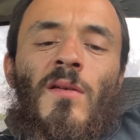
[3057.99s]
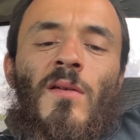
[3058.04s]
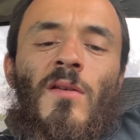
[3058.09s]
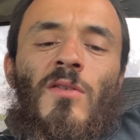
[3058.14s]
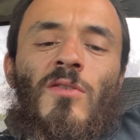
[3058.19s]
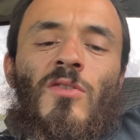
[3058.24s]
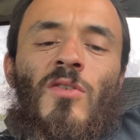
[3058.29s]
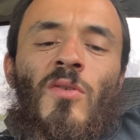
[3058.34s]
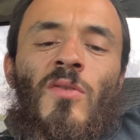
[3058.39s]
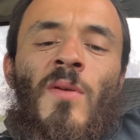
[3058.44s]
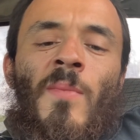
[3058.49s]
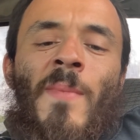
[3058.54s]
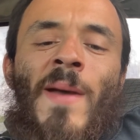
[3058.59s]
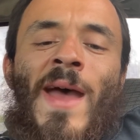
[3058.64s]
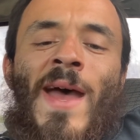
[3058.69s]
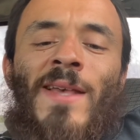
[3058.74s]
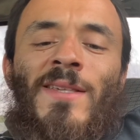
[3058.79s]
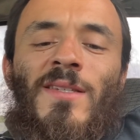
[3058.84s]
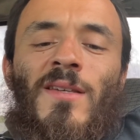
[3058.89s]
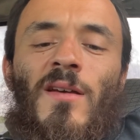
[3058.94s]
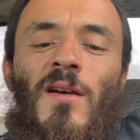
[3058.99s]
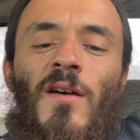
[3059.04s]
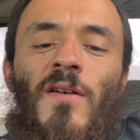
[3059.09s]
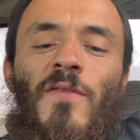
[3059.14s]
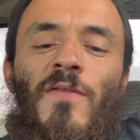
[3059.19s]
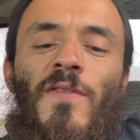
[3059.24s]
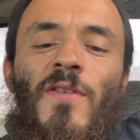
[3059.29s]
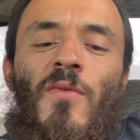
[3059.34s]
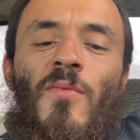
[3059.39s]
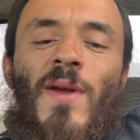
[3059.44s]
So the masque
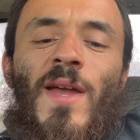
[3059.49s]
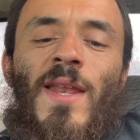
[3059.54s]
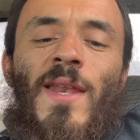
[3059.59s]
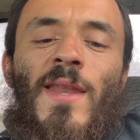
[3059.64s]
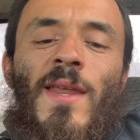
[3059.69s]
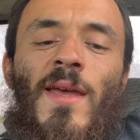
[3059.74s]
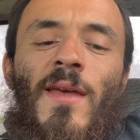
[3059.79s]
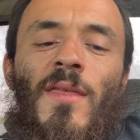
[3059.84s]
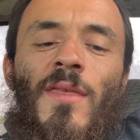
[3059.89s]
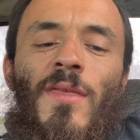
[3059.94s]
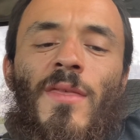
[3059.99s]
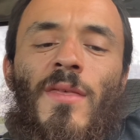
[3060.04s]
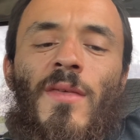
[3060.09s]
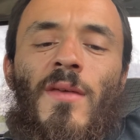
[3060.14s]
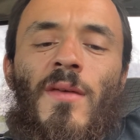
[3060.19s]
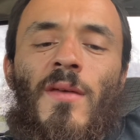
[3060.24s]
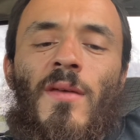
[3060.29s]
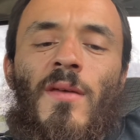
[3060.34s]
of the Red Death,